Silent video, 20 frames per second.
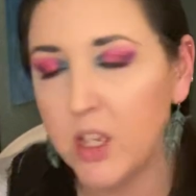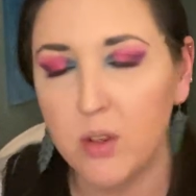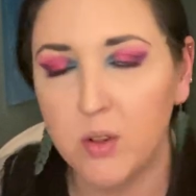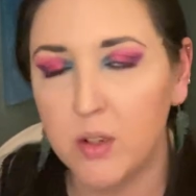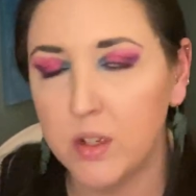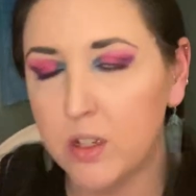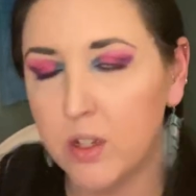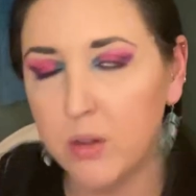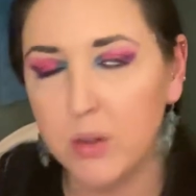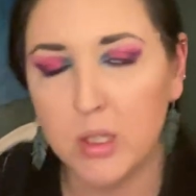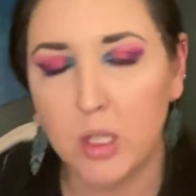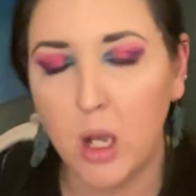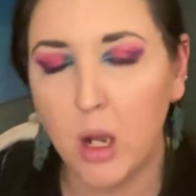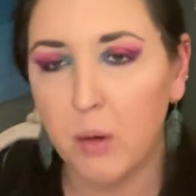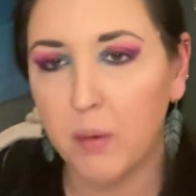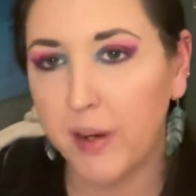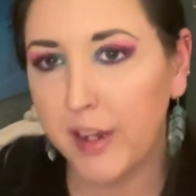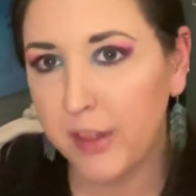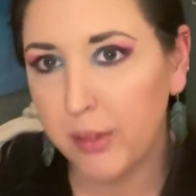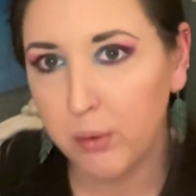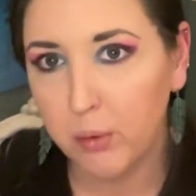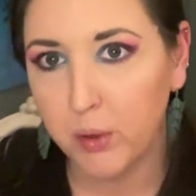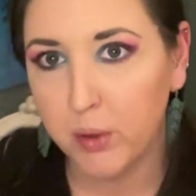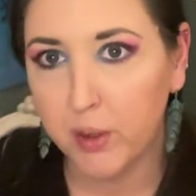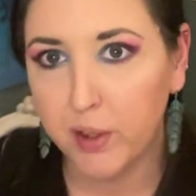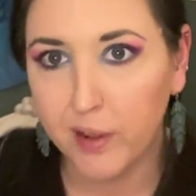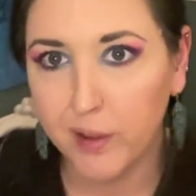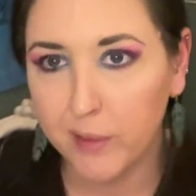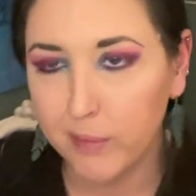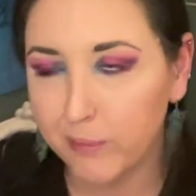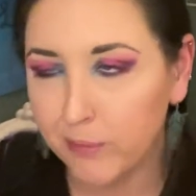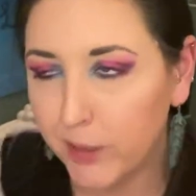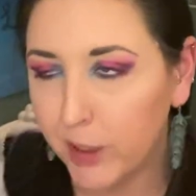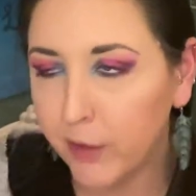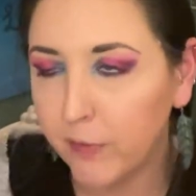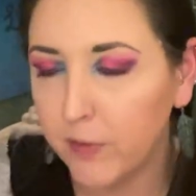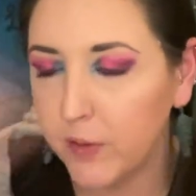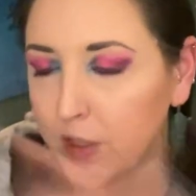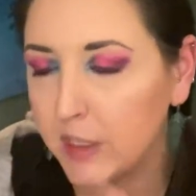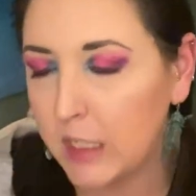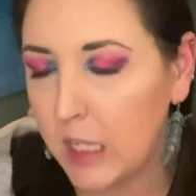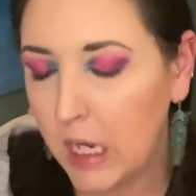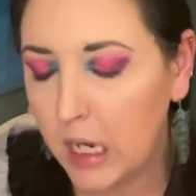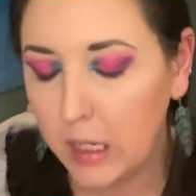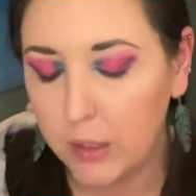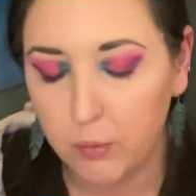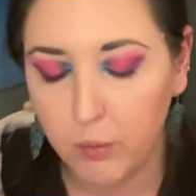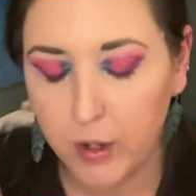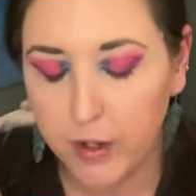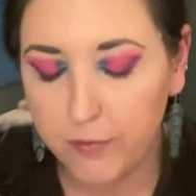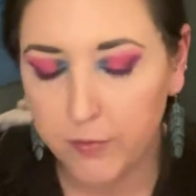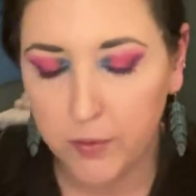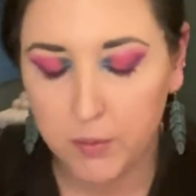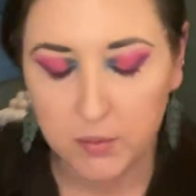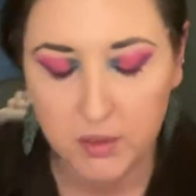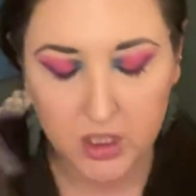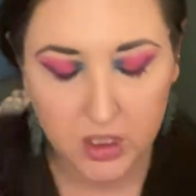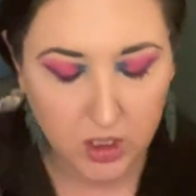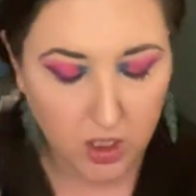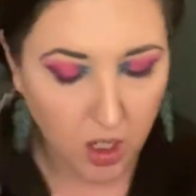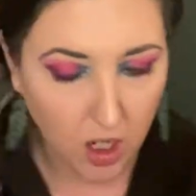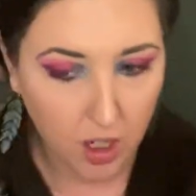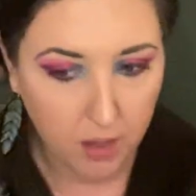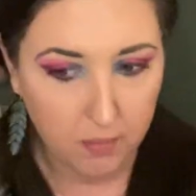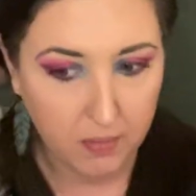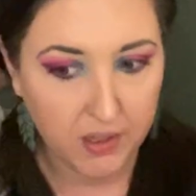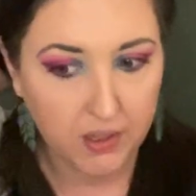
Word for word: you, you saw right through their, their facade right from the start,